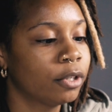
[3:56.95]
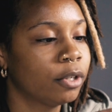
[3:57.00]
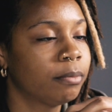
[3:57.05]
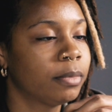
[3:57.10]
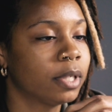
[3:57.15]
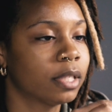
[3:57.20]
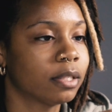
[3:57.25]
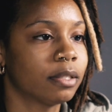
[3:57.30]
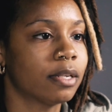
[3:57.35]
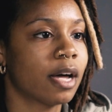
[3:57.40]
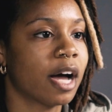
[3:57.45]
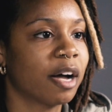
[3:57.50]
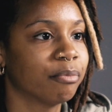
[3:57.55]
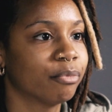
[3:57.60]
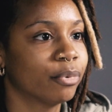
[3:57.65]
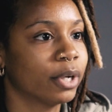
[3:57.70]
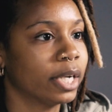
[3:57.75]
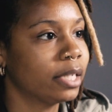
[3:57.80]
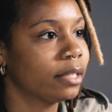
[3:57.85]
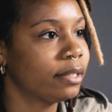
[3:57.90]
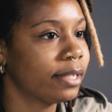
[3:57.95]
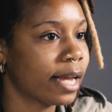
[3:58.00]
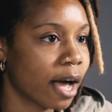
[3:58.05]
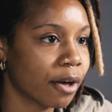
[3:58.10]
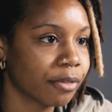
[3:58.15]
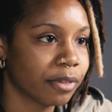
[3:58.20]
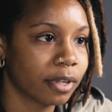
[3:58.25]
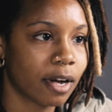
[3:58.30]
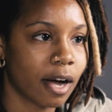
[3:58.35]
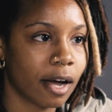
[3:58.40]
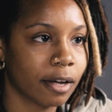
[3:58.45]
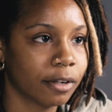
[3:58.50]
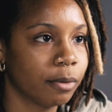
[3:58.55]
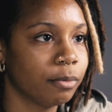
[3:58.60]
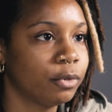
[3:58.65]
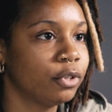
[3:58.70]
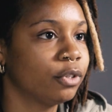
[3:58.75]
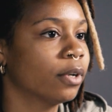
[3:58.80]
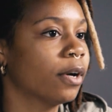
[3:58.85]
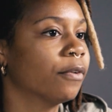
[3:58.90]
lube does not break down the
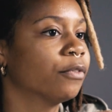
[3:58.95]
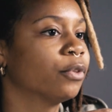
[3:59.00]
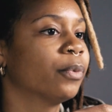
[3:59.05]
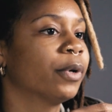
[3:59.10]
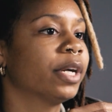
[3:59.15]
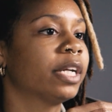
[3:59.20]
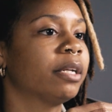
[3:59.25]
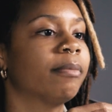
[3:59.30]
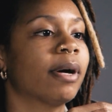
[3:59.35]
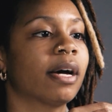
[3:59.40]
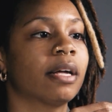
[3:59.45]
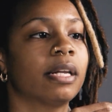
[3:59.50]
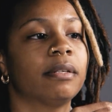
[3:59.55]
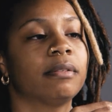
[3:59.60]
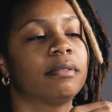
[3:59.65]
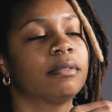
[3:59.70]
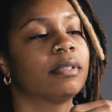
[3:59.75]
condoms. You don't have to worry about it